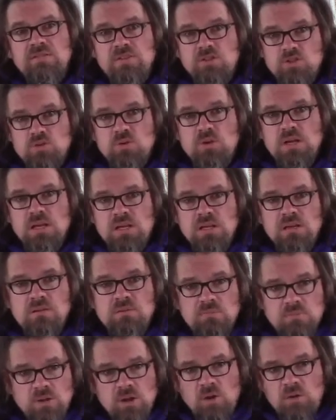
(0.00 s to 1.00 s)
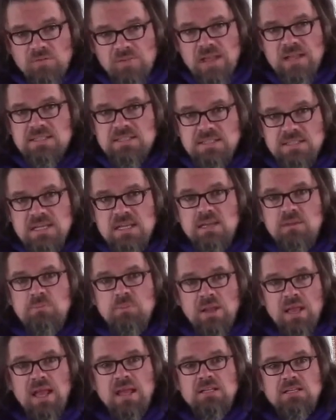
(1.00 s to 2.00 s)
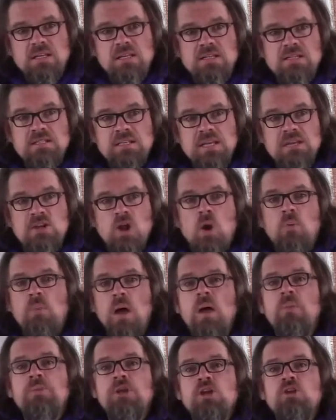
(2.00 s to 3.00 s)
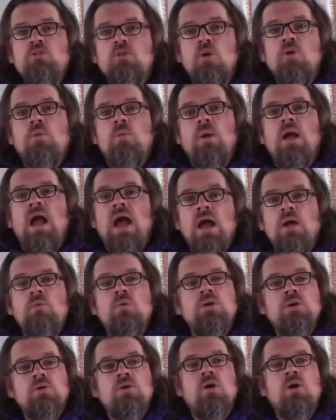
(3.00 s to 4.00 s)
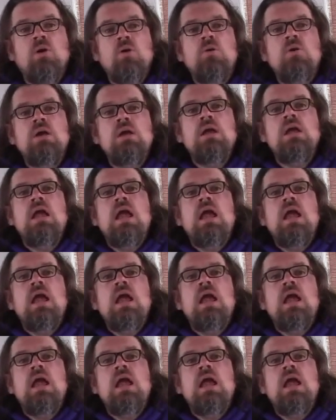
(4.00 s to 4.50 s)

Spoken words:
the tree, if that seed planted and said, nope, I'm going to grow the way I want to grow,